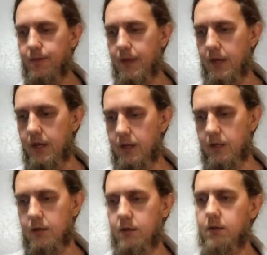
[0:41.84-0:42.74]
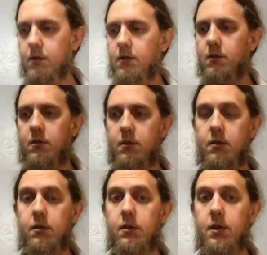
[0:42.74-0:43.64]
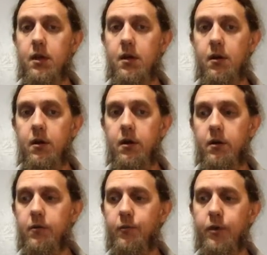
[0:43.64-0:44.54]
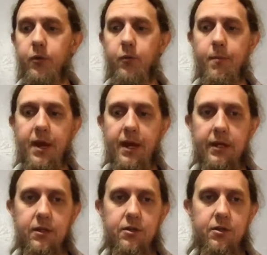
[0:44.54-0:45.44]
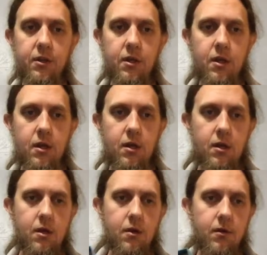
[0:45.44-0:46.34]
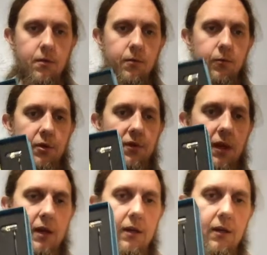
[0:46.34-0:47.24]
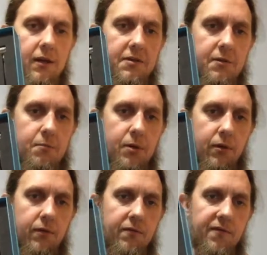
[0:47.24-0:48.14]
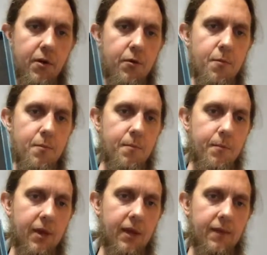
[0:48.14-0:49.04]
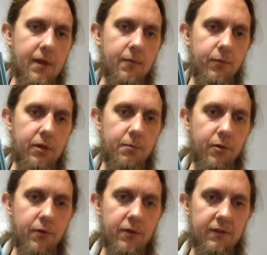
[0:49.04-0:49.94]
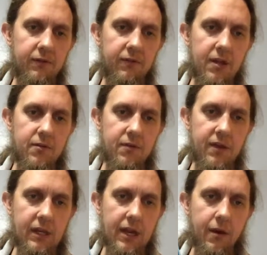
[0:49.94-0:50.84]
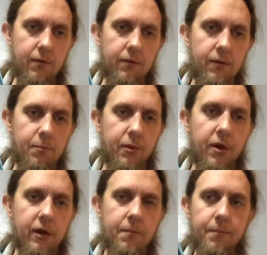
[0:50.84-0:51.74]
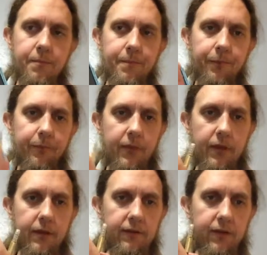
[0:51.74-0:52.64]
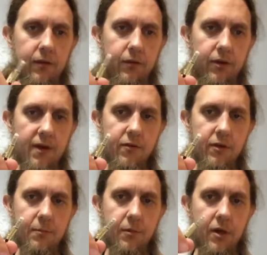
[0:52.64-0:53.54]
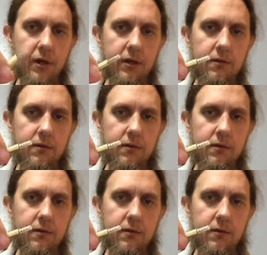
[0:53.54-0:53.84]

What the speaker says: Then they are really well packaged with a custom built foam, and then when you pull this center thing out, the plug, it's got a little cover on the plug.